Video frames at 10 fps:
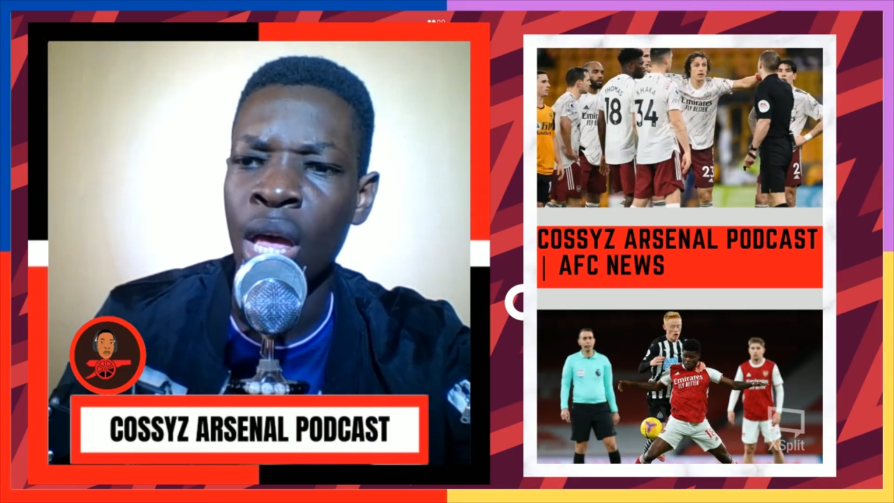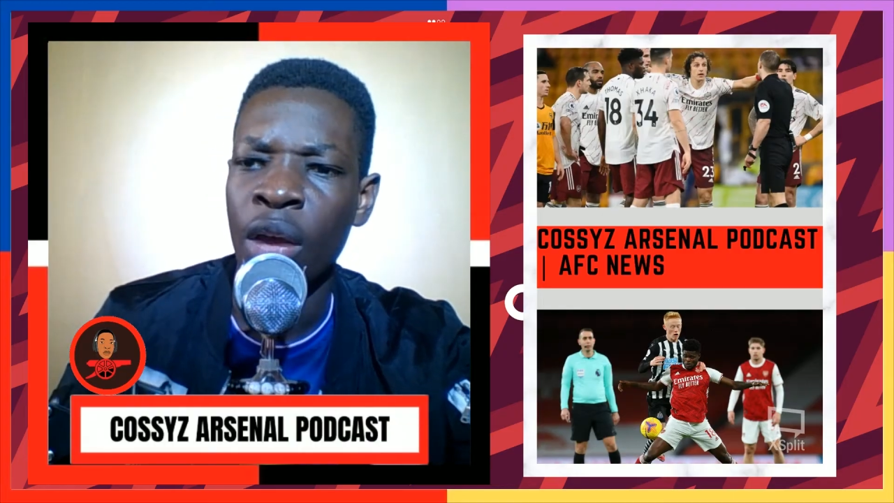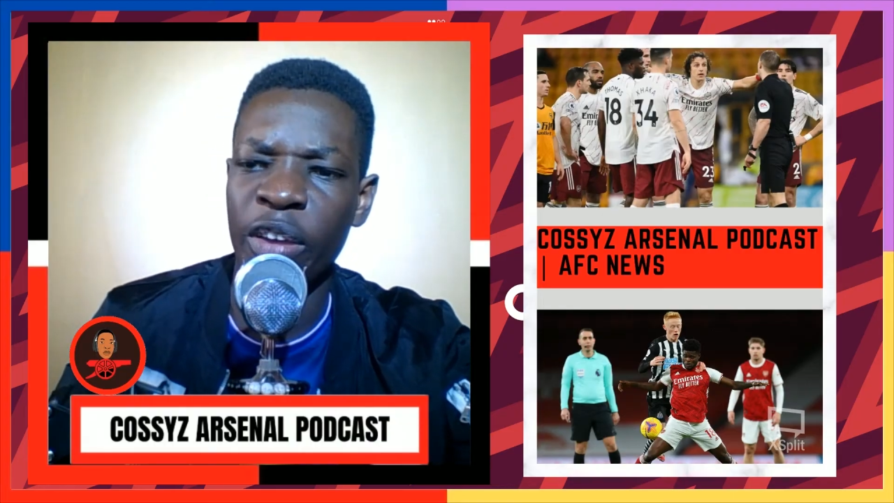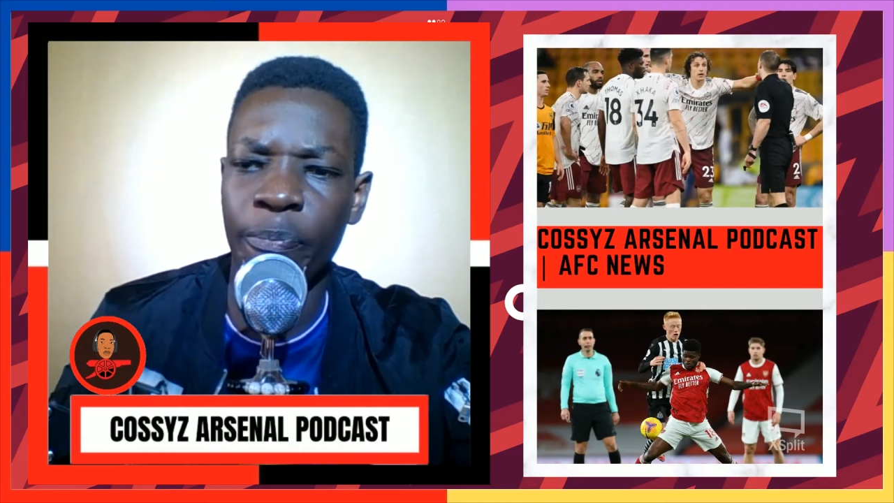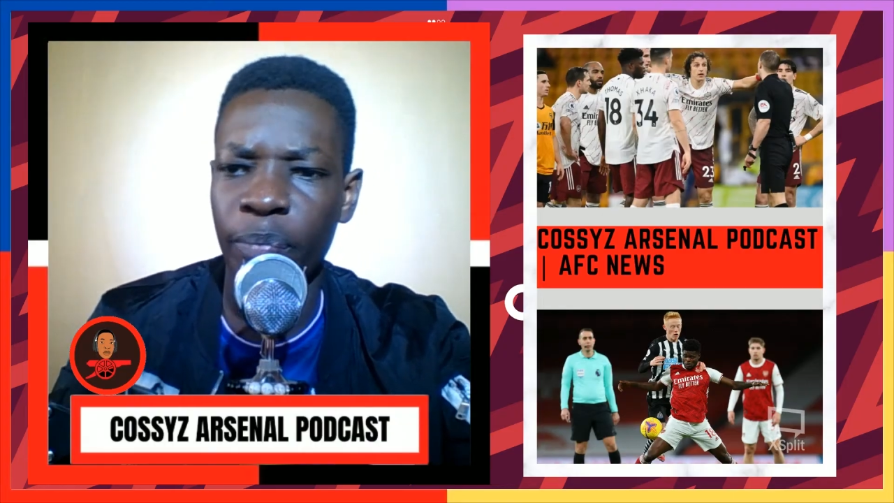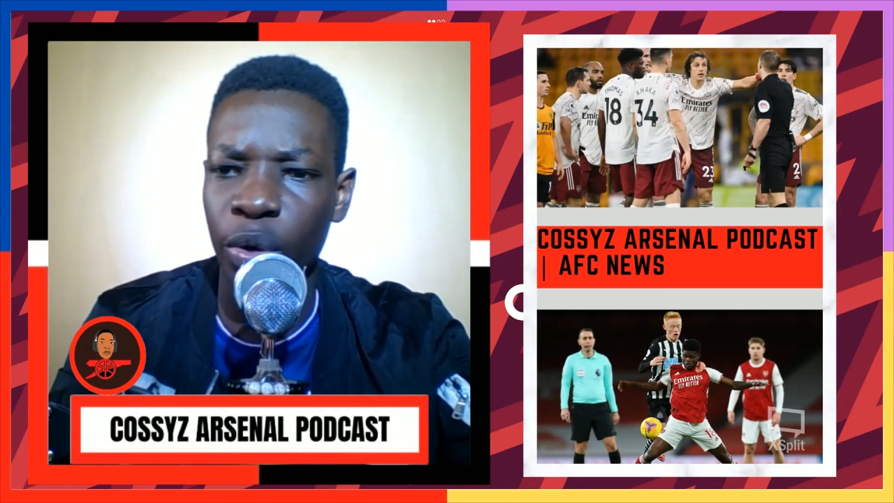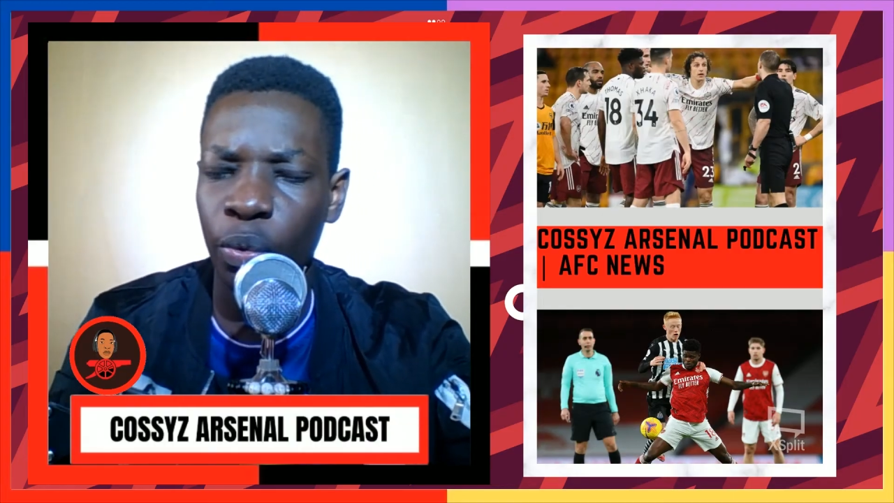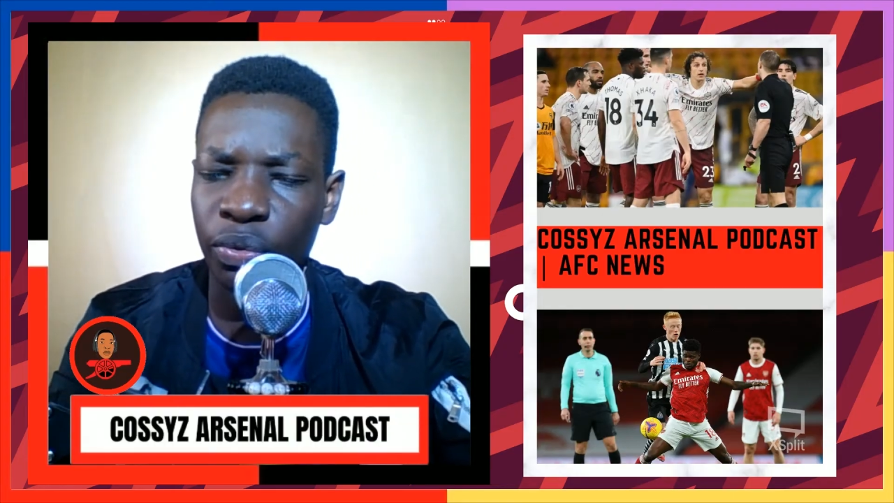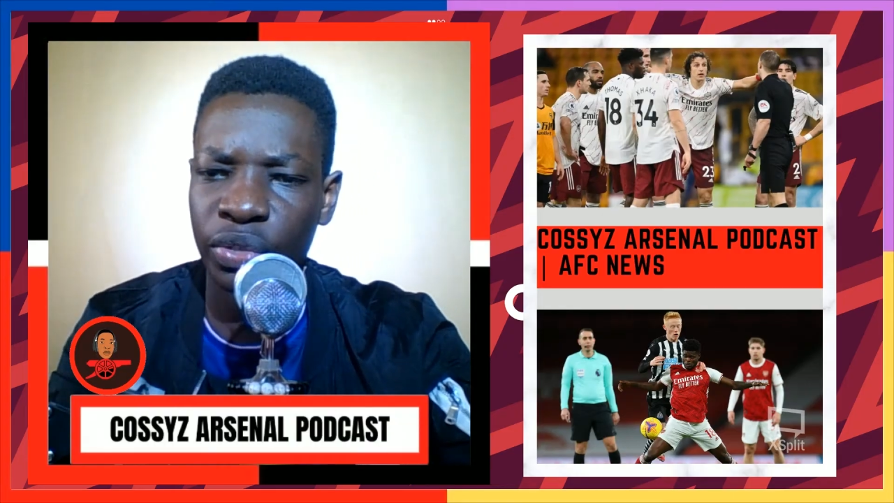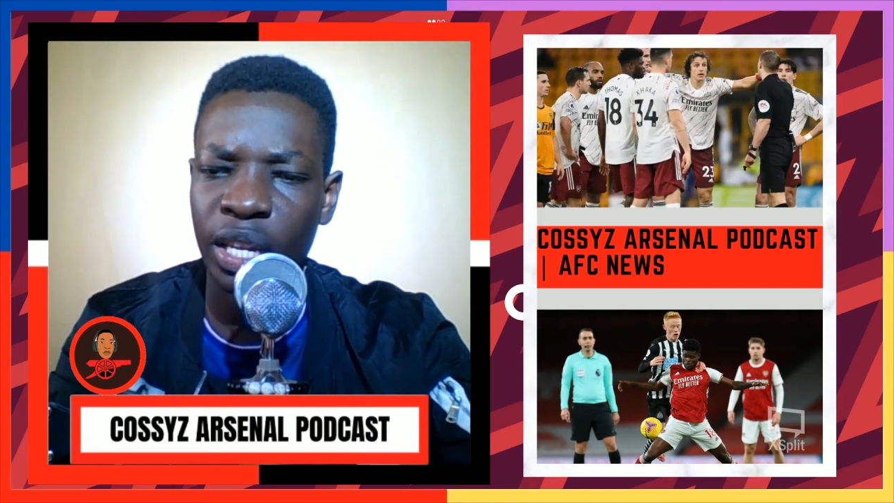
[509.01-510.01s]
We, you know,
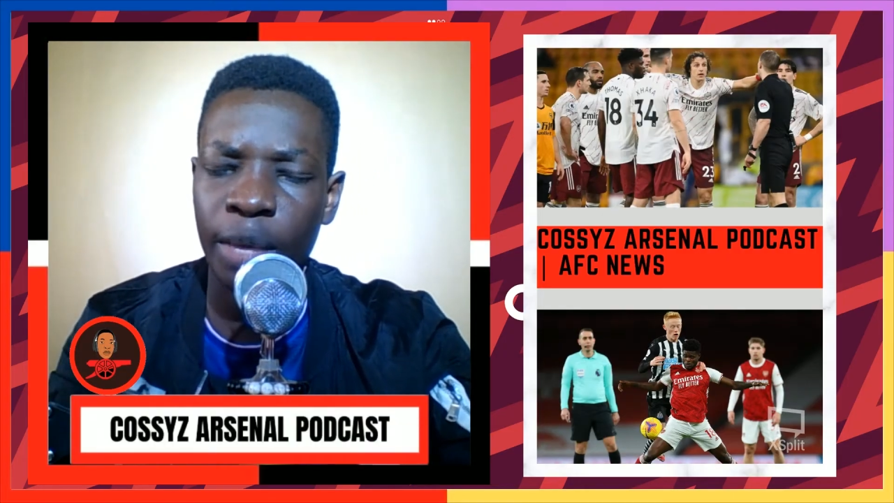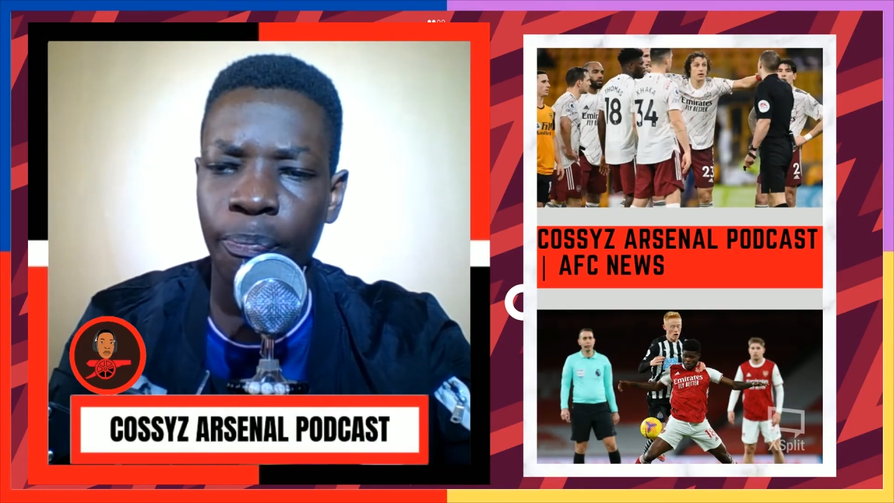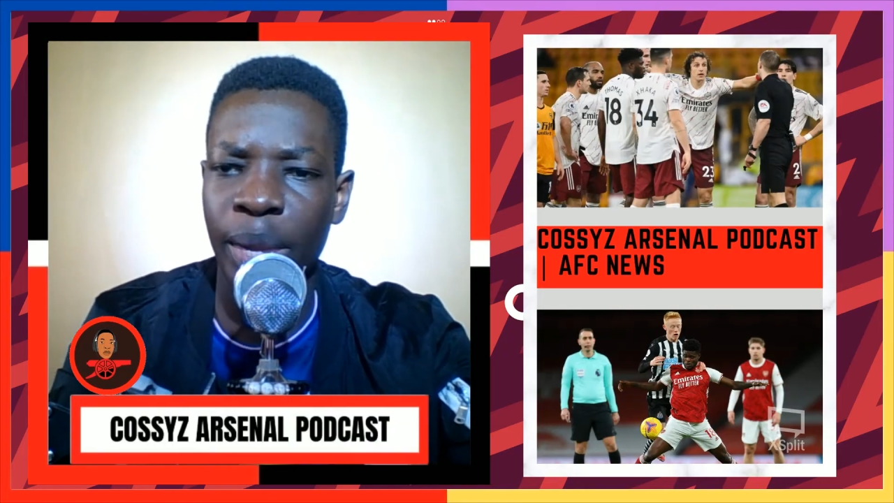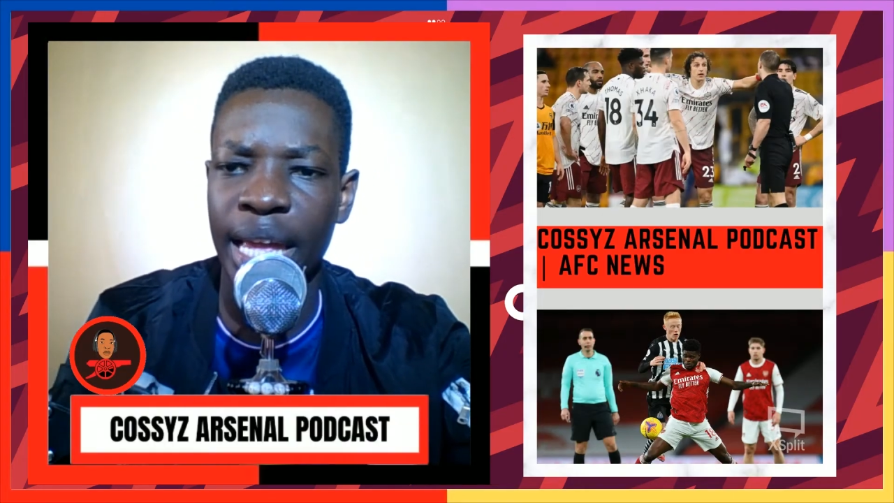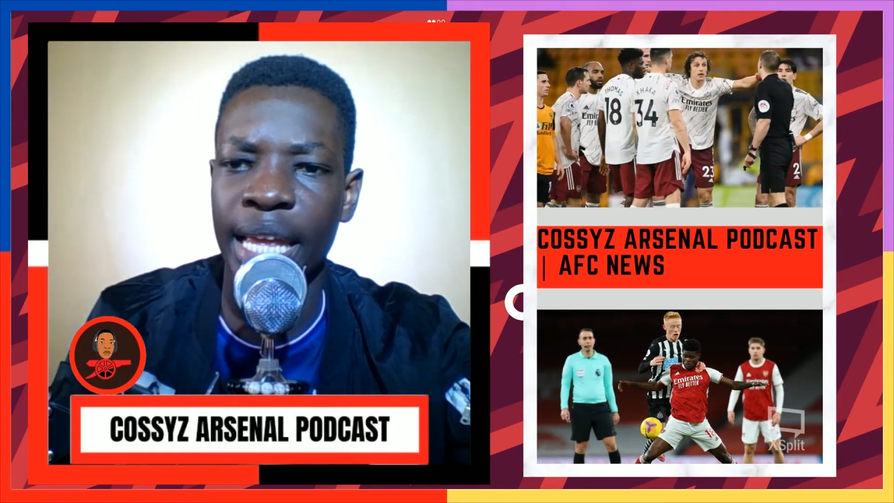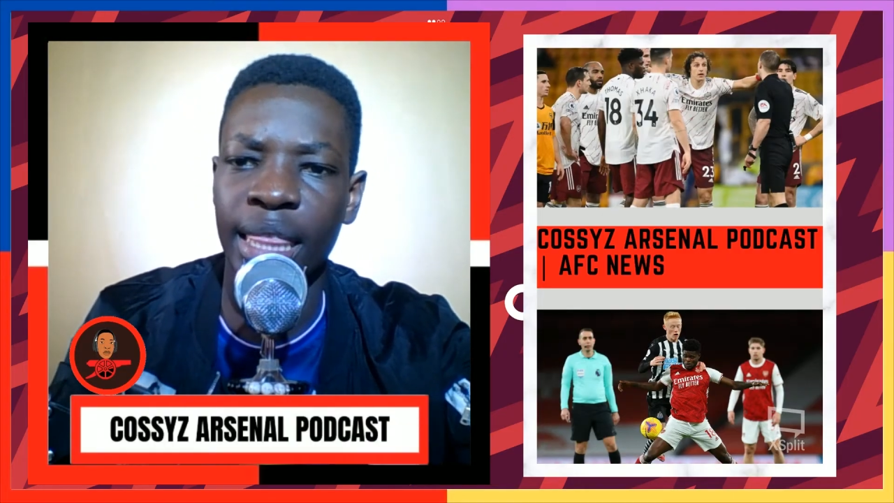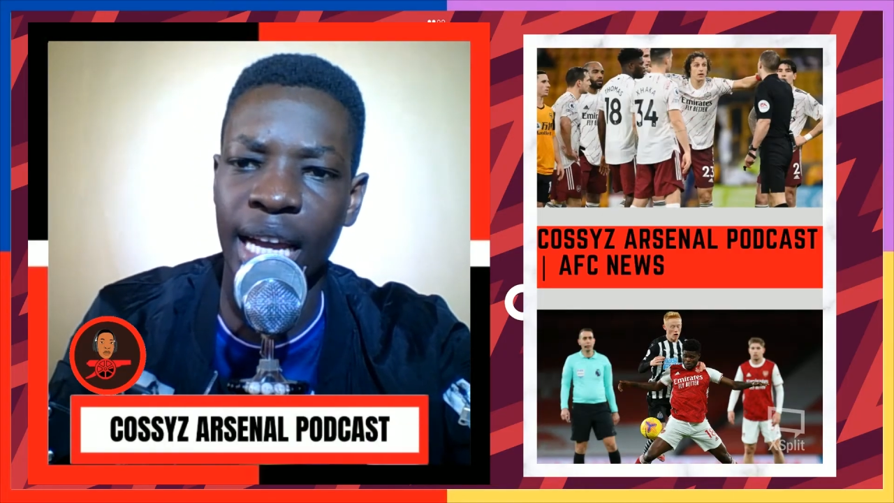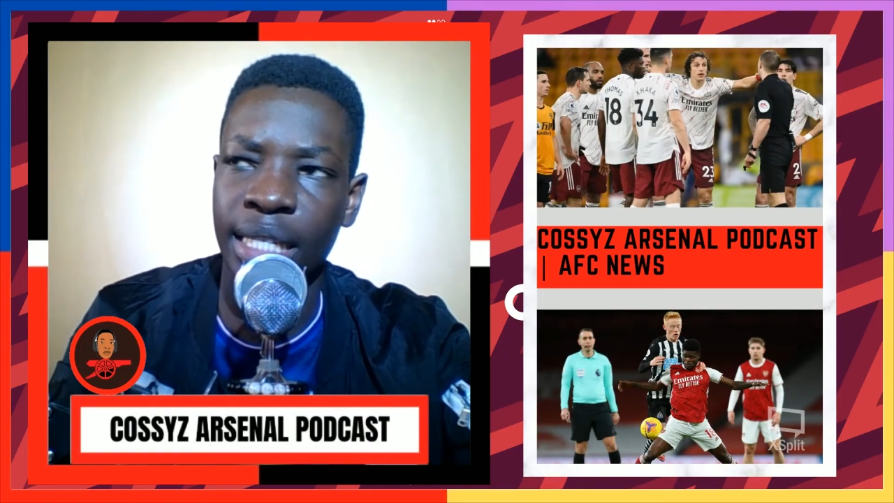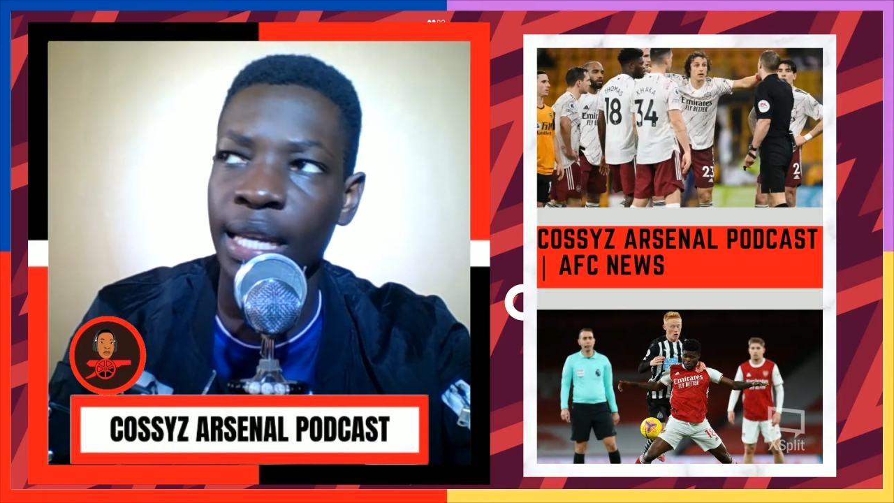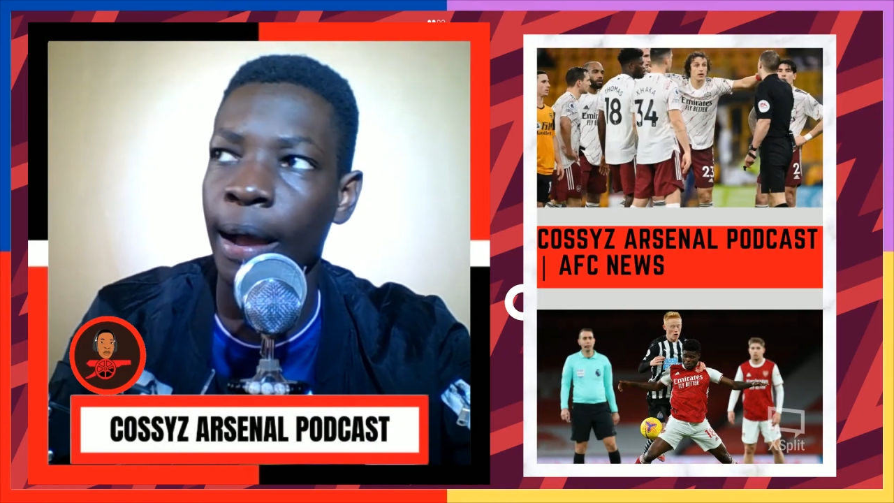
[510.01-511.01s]
we've seen him play in
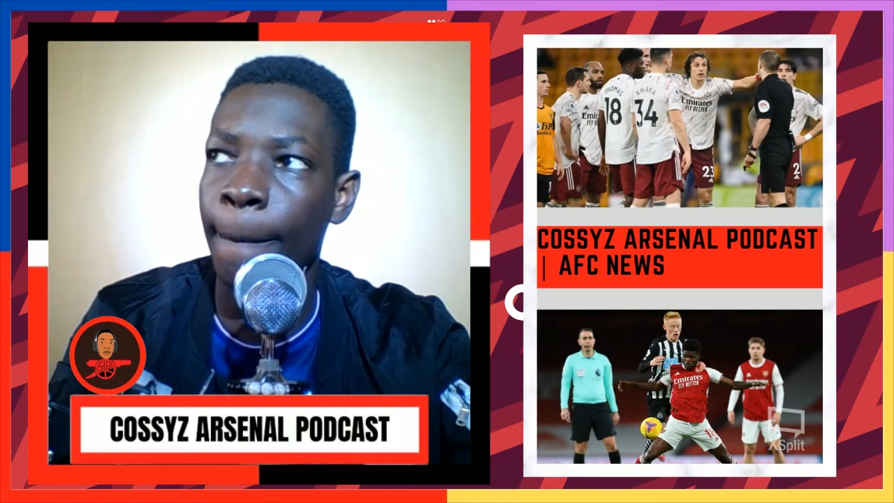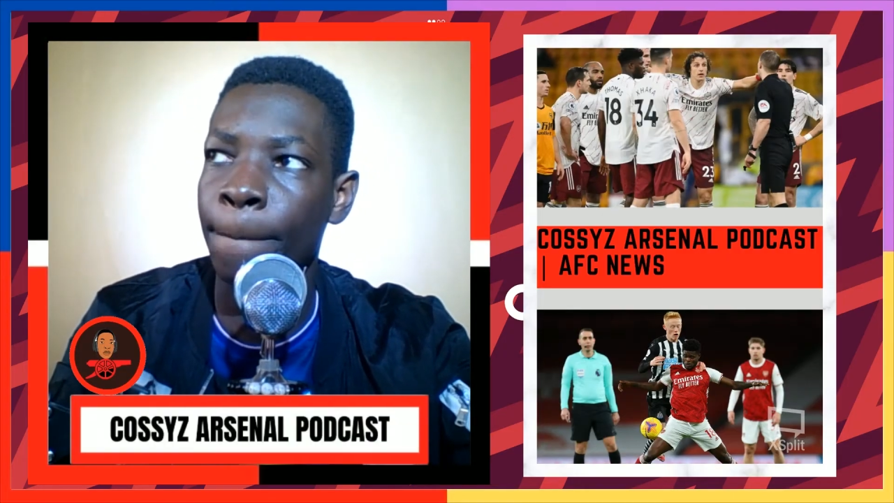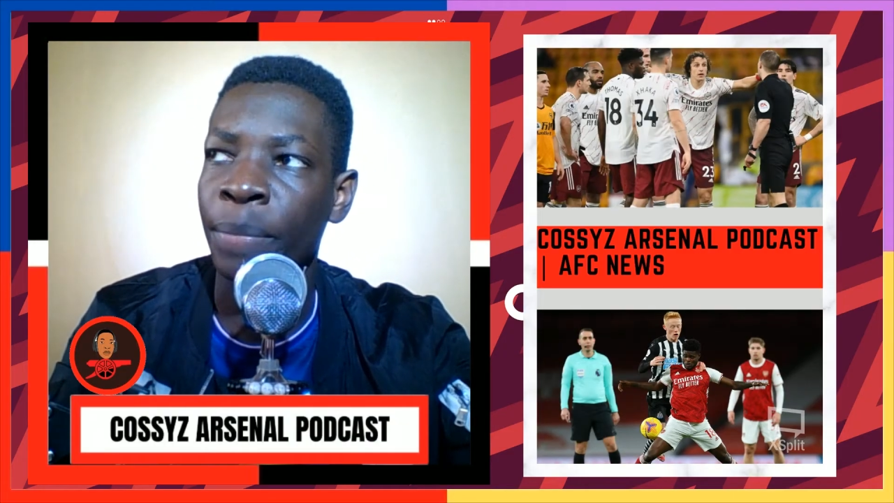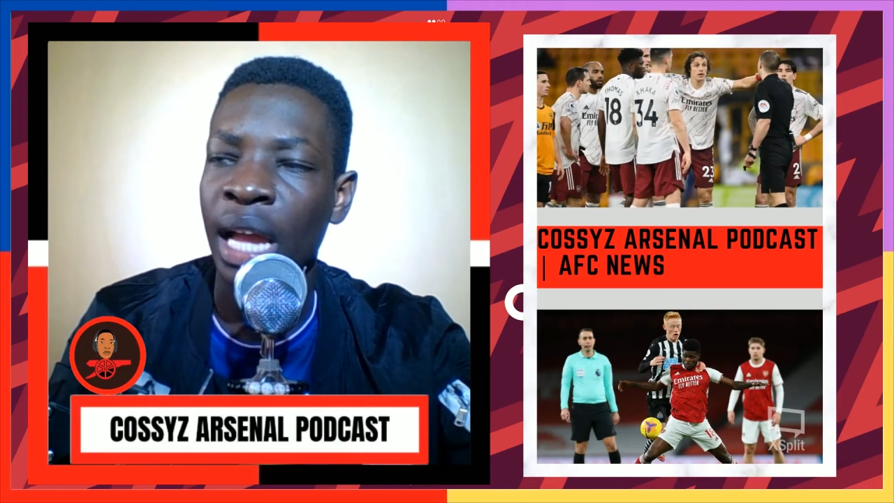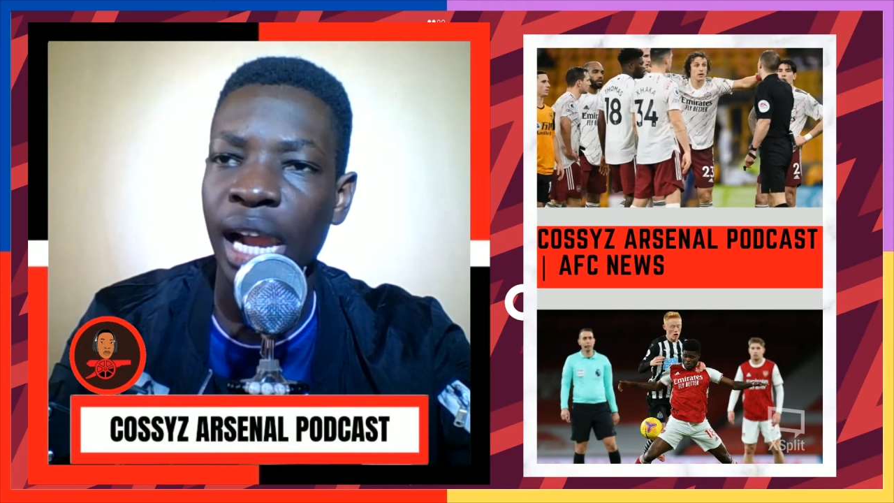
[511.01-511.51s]
that um,